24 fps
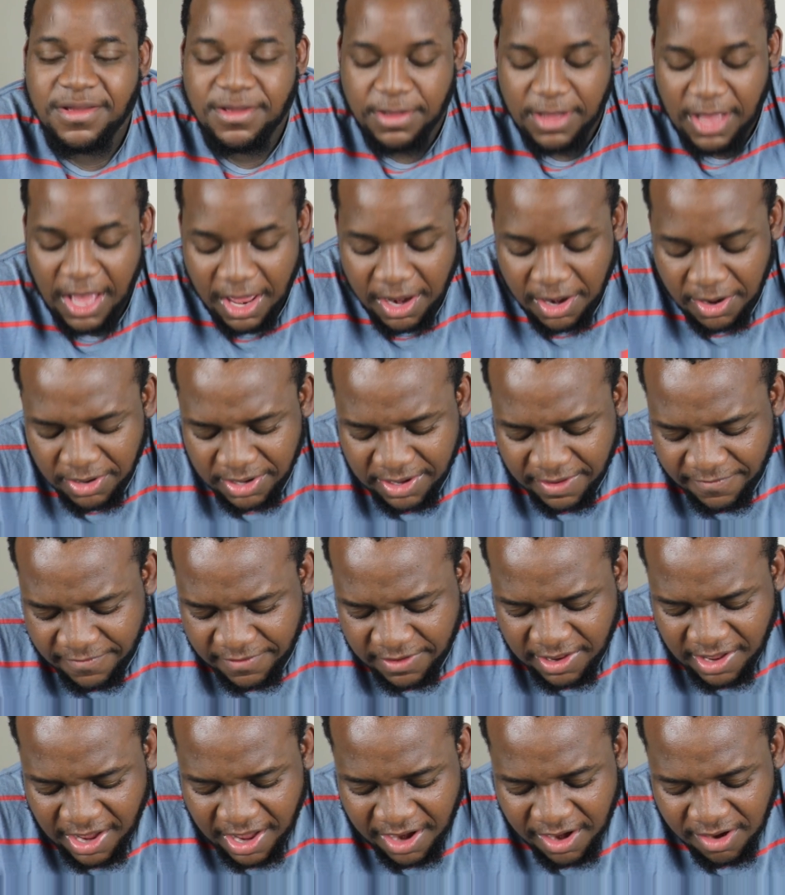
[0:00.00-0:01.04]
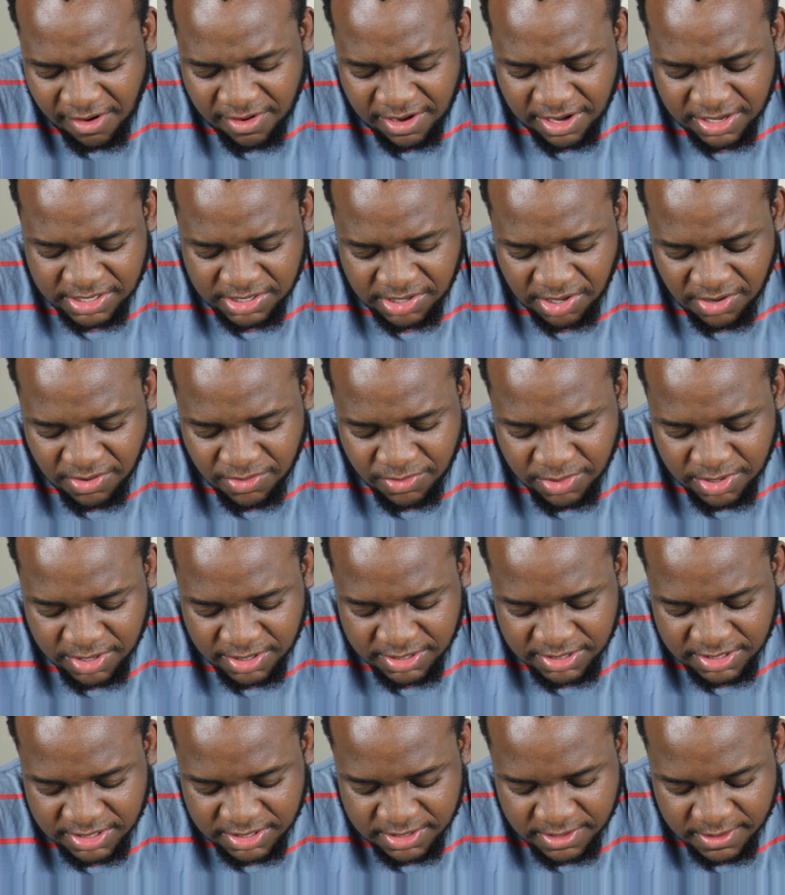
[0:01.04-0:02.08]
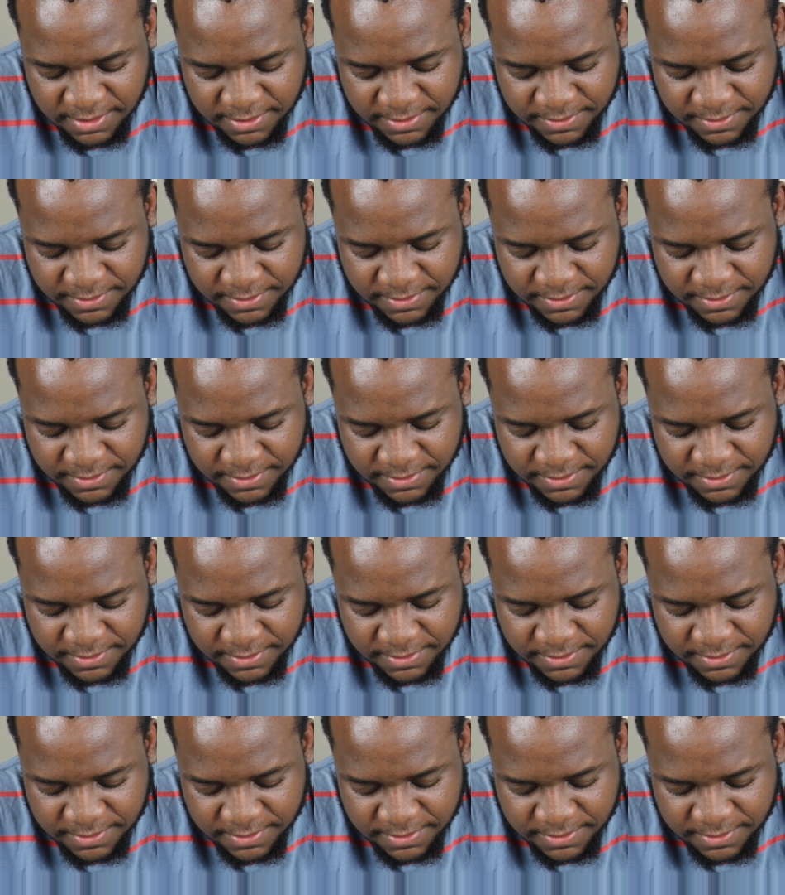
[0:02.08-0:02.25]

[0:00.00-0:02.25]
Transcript: How long that song was?